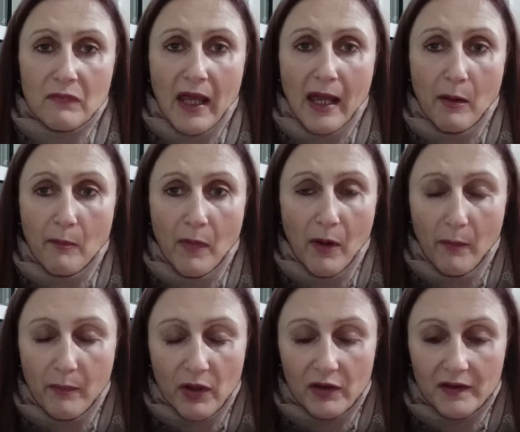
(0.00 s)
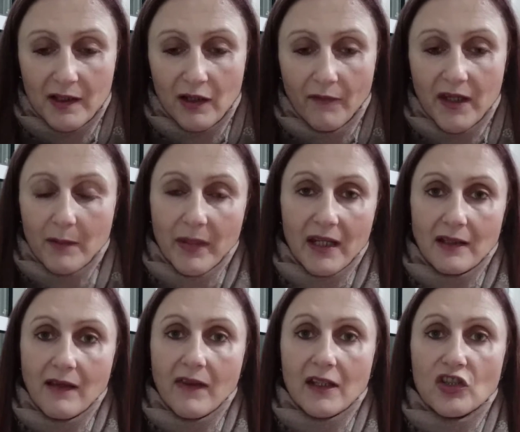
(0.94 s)
am personally of the
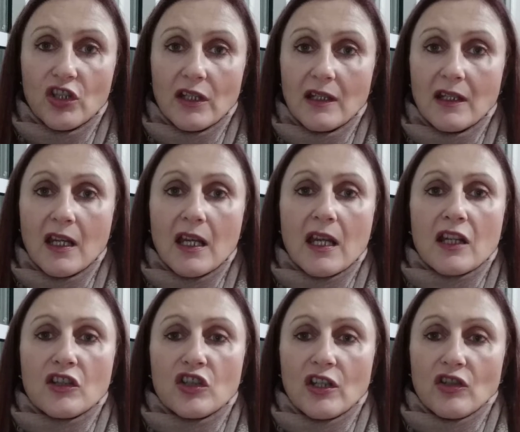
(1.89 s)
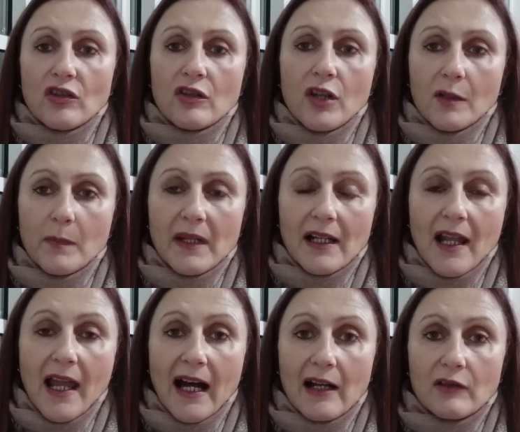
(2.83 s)
opinion that she should not be
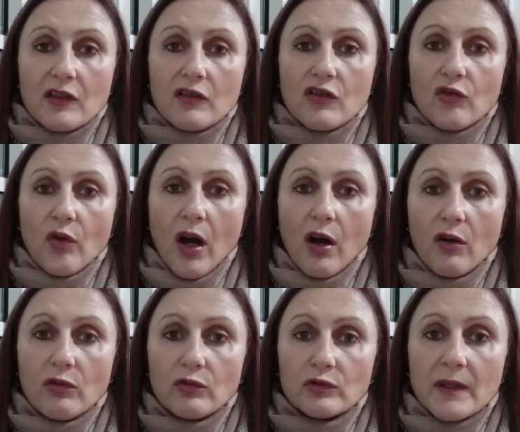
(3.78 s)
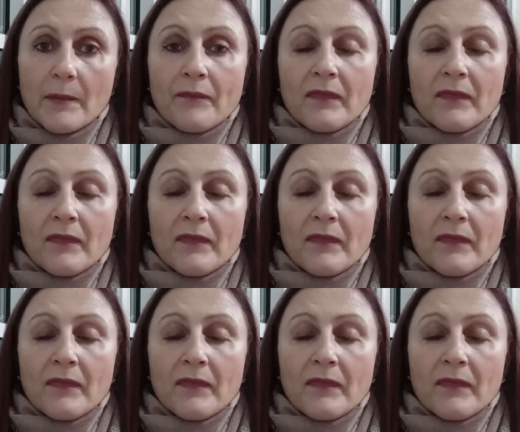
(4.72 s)
allowed to hold